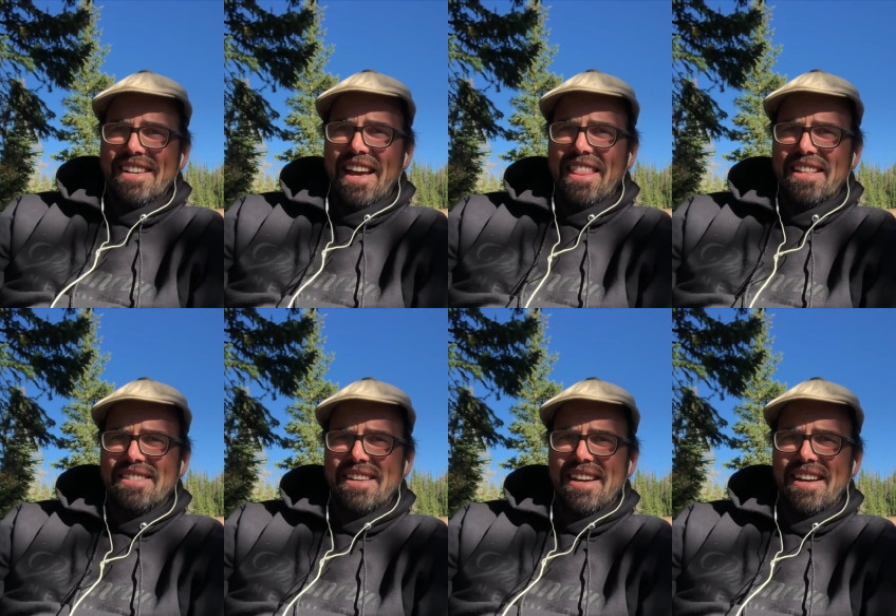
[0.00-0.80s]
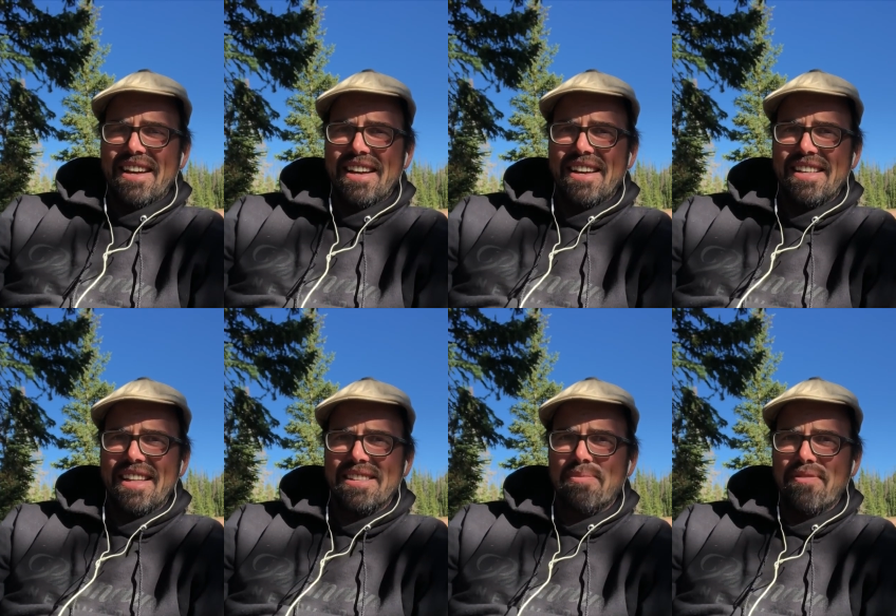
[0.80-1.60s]
yeah, that's
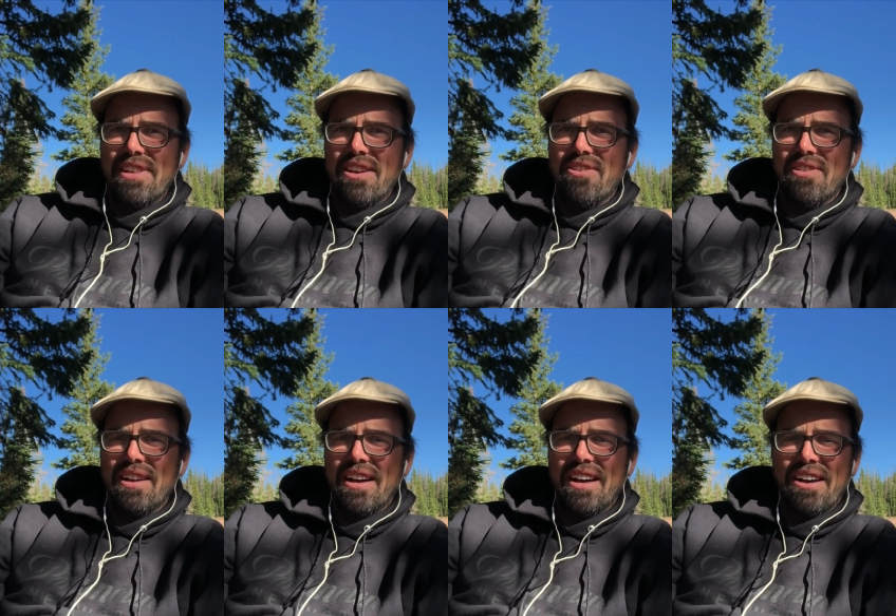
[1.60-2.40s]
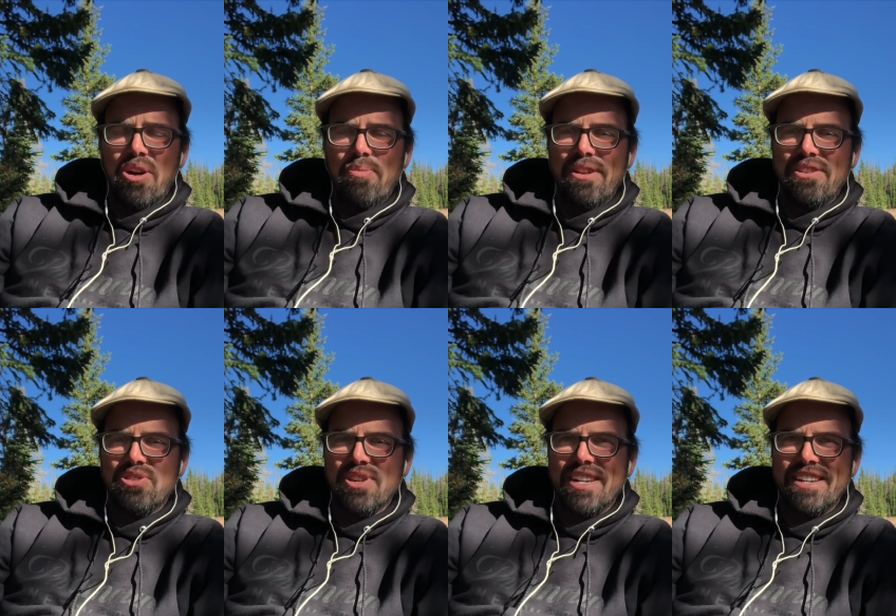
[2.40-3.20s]
my video. Hope you
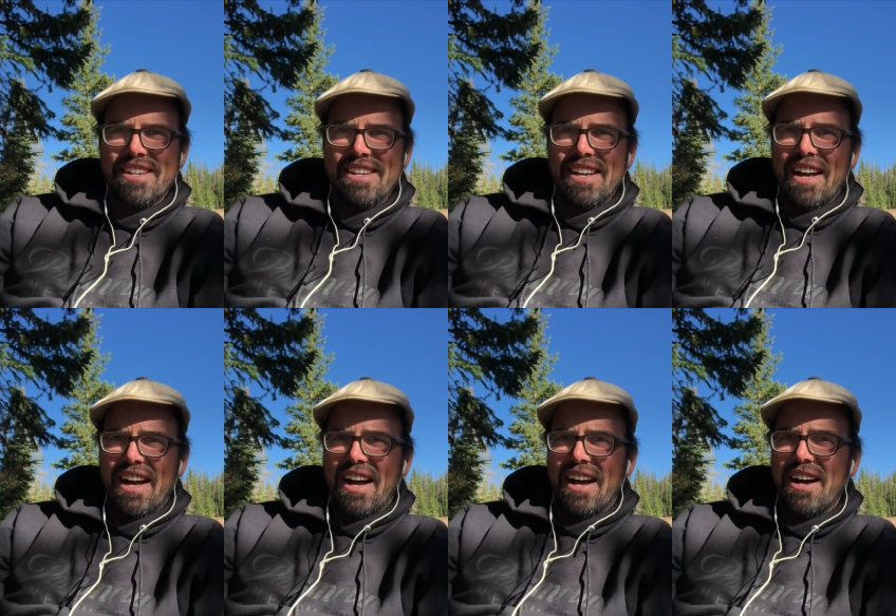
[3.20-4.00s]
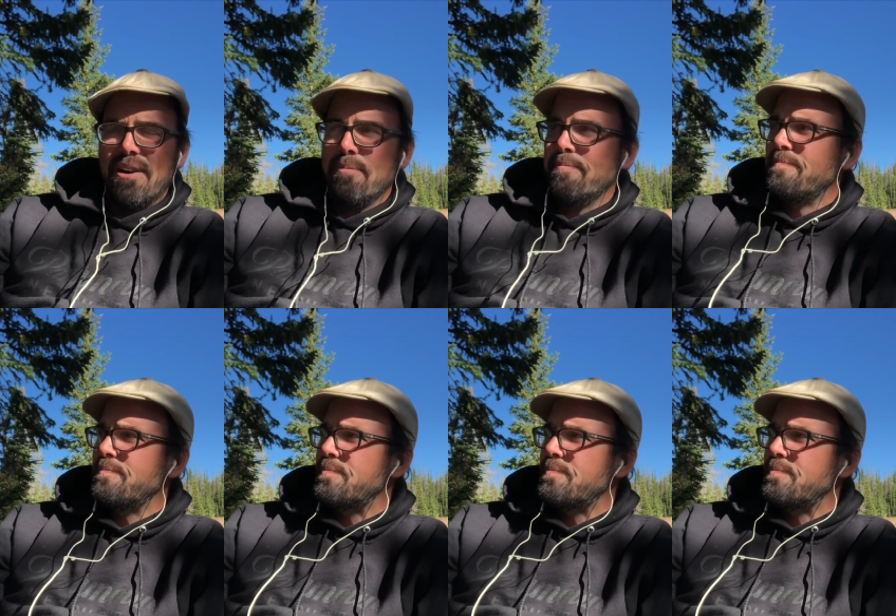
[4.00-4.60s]
enjoyed it. Thanks